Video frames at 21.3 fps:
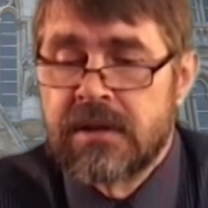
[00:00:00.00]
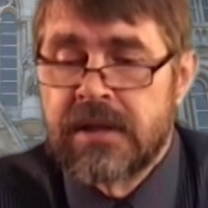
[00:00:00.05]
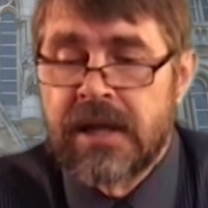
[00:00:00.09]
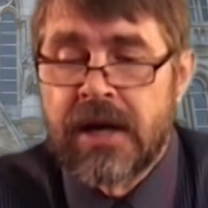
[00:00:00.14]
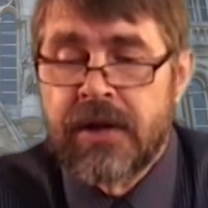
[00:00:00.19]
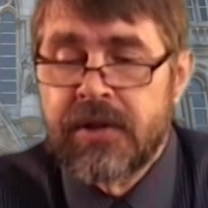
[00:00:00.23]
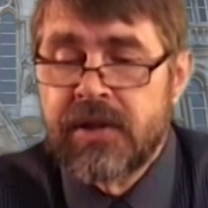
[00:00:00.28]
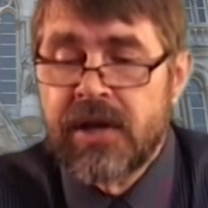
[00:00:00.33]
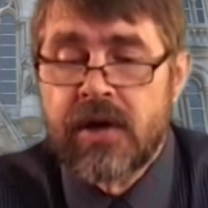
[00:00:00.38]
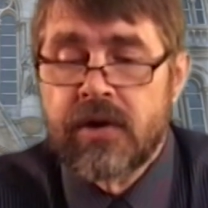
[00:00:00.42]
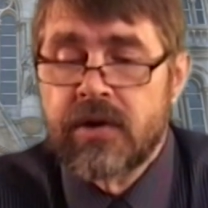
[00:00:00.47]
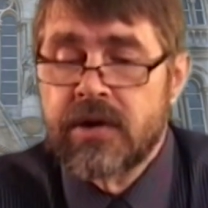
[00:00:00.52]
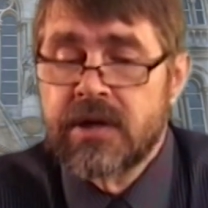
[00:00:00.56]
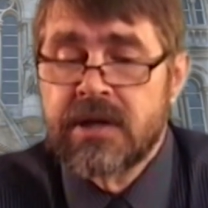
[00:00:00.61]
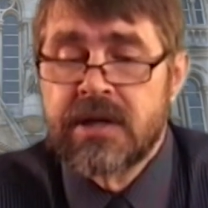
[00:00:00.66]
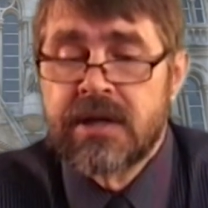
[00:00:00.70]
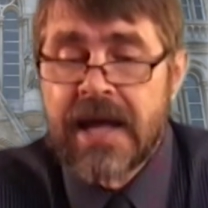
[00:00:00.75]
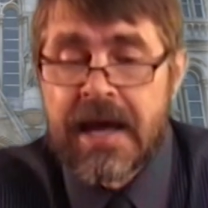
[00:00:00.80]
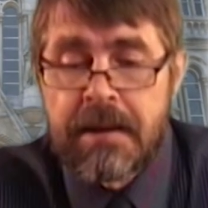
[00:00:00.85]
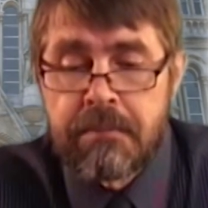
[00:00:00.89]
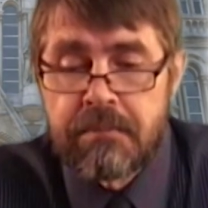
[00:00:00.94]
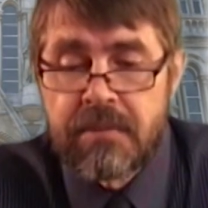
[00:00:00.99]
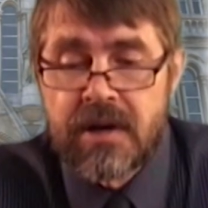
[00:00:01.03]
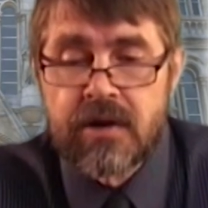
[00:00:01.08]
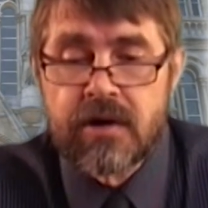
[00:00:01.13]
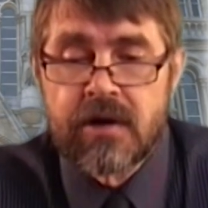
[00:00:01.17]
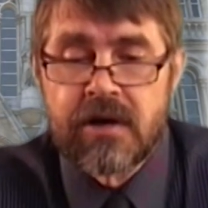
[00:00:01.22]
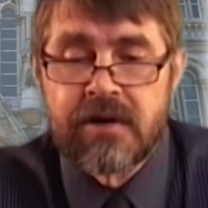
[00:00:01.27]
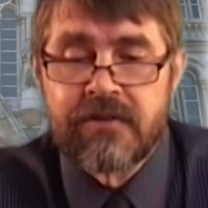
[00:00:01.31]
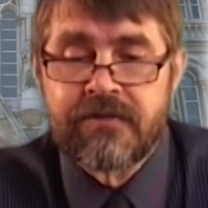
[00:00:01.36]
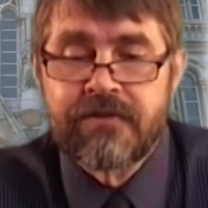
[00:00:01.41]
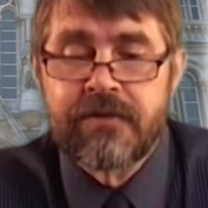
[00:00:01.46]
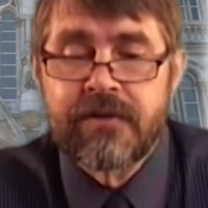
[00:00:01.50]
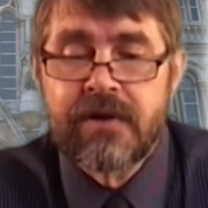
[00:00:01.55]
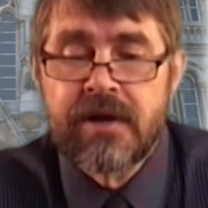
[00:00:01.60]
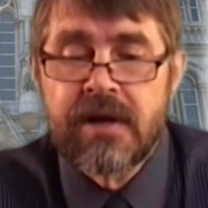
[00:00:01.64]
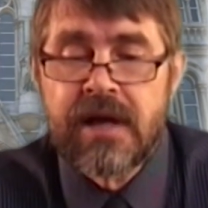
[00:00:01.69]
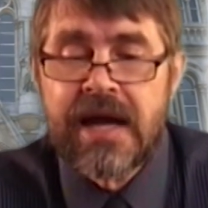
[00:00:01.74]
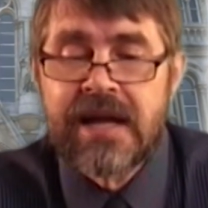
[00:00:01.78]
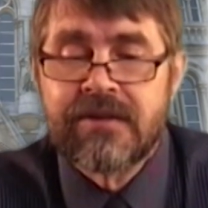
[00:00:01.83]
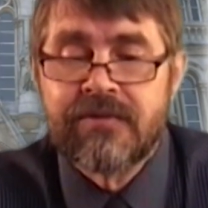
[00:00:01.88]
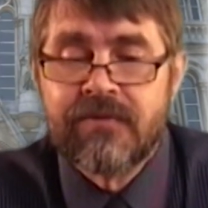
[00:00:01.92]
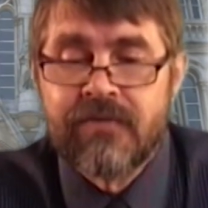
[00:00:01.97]
Now, there are a number of
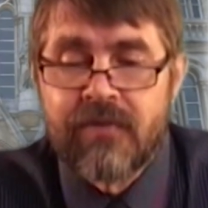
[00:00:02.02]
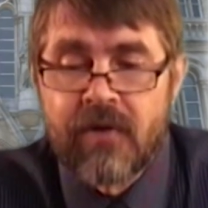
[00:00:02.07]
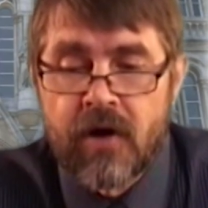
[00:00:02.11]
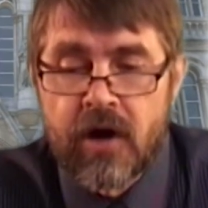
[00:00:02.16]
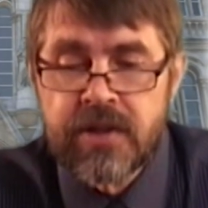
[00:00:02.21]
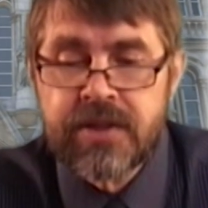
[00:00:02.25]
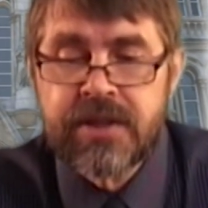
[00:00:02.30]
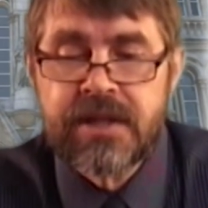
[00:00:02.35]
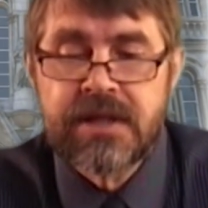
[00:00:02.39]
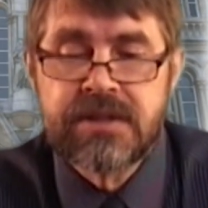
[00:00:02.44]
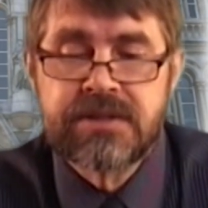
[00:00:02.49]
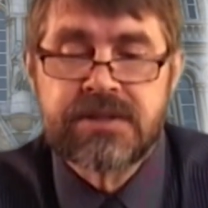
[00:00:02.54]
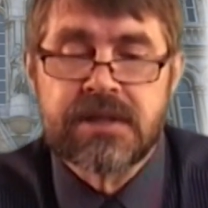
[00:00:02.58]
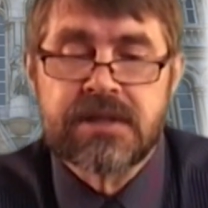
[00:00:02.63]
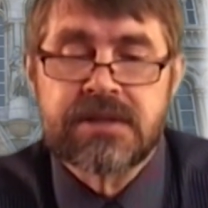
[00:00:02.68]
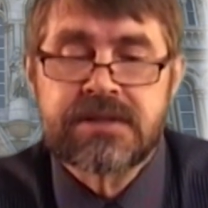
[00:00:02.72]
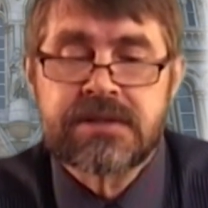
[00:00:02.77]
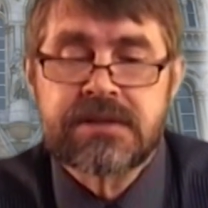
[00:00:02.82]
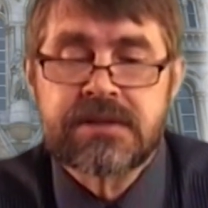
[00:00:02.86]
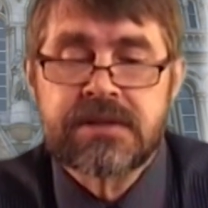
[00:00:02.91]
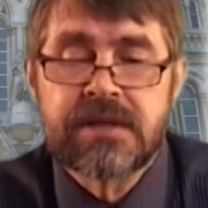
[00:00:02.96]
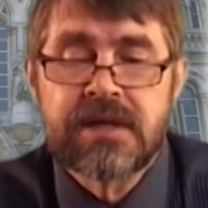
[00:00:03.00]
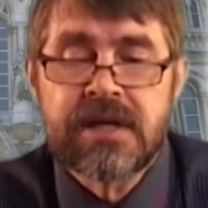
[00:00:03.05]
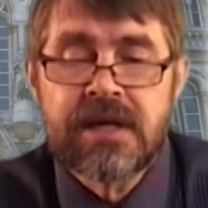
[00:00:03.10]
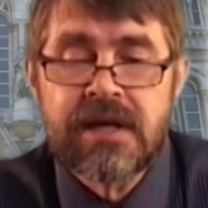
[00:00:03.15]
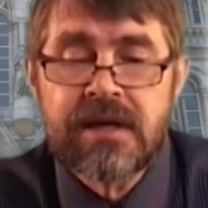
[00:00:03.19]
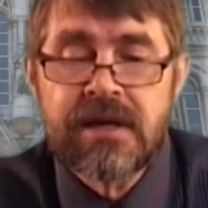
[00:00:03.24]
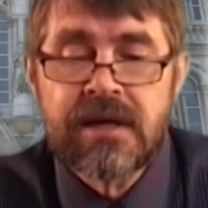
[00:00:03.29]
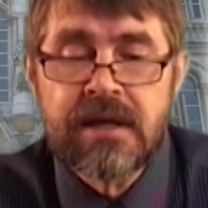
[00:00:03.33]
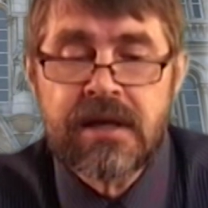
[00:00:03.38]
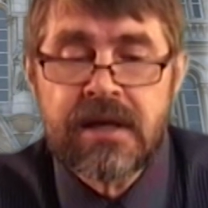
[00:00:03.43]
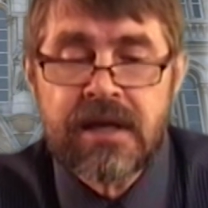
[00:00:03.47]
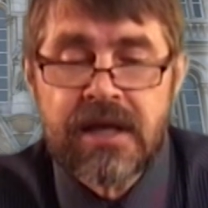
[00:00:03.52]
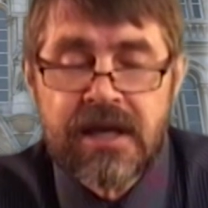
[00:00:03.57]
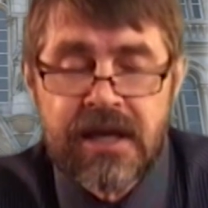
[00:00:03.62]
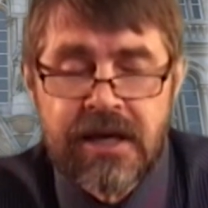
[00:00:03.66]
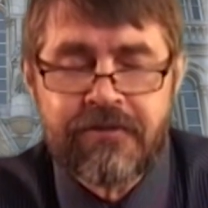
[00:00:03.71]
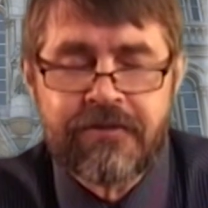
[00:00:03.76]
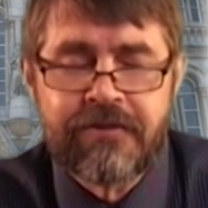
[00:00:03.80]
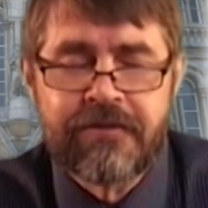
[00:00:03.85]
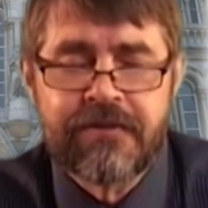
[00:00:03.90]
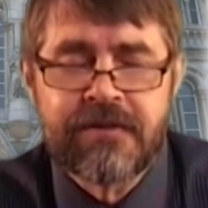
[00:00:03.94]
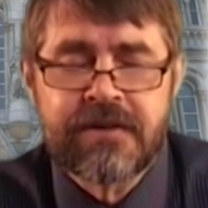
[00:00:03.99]
advantages
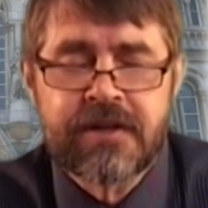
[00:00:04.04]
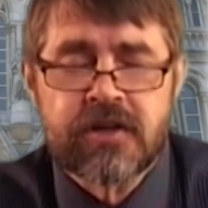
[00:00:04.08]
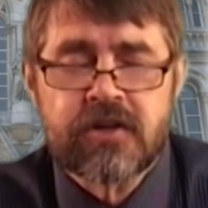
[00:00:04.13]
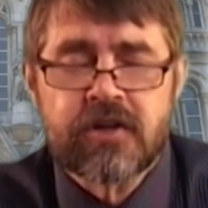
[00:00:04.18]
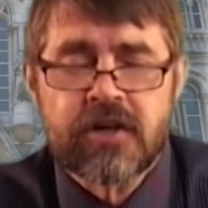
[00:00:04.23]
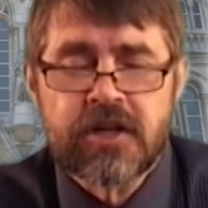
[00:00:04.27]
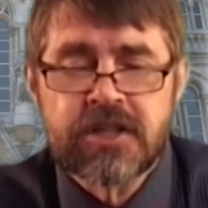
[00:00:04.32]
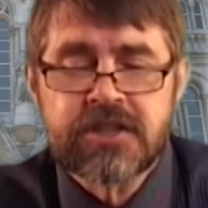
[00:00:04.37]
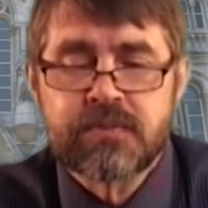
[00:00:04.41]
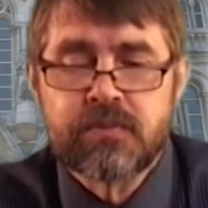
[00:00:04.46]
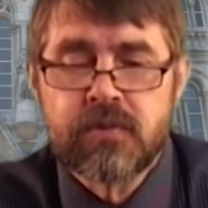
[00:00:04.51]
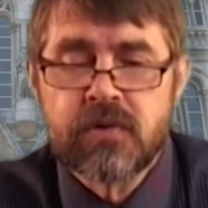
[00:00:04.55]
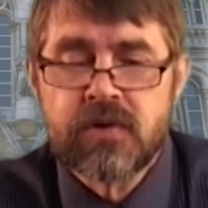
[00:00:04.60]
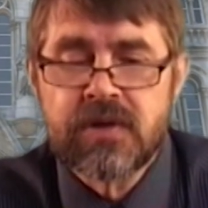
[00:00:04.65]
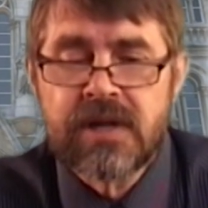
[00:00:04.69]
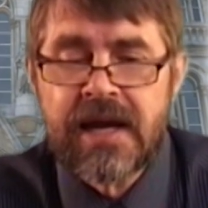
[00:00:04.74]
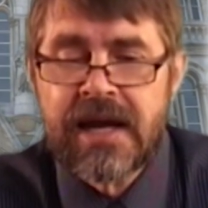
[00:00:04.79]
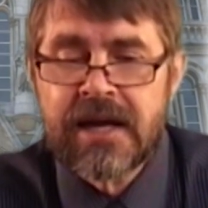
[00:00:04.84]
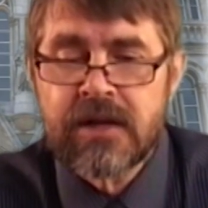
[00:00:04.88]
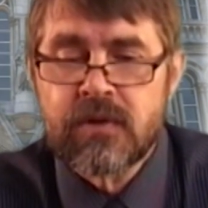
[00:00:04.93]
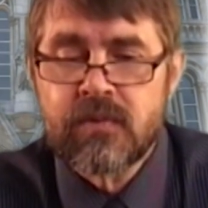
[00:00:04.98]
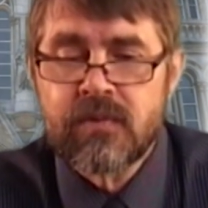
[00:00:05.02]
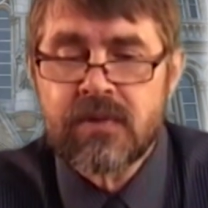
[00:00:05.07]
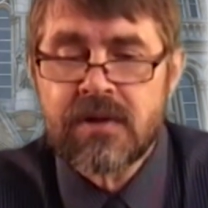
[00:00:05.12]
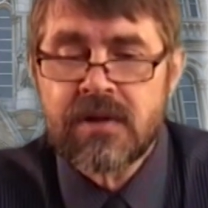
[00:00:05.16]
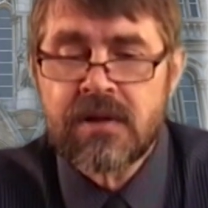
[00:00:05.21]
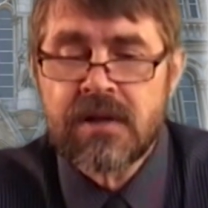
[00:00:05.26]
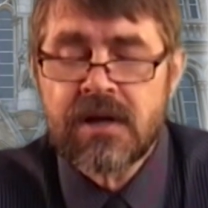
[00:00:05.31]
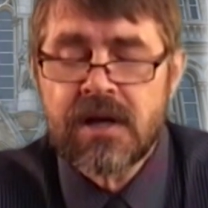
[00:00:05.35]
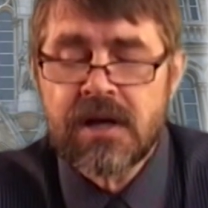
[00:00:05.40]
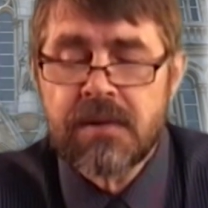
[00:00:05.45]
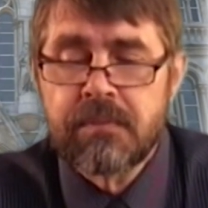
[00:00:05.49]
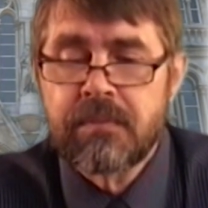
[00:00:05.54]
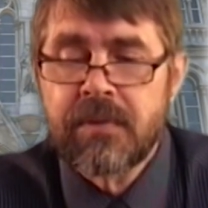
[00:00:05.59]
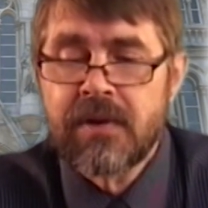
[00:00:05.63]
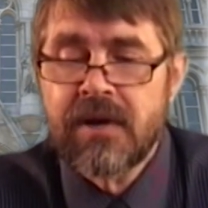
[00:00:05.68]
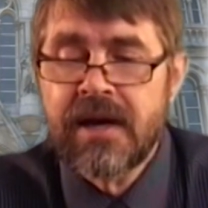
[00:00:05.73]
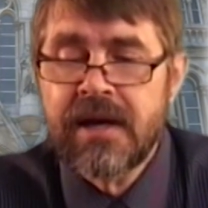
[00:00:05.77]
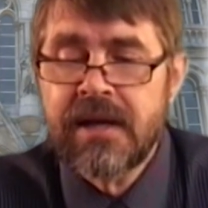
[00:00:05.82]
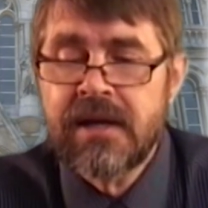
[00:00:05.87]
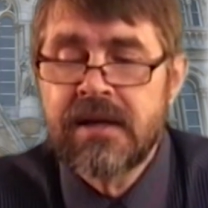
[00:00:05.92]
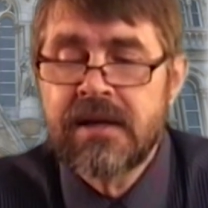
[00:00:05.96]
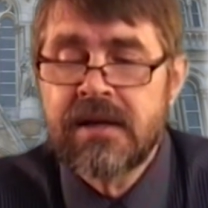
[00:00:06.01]
if the Cross-Border Act will
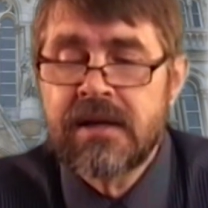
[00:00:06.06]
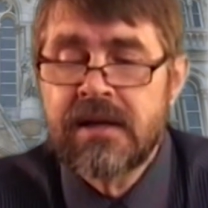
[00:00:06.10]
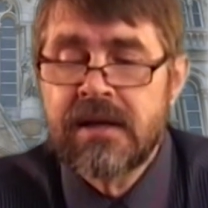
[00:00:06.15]
apply,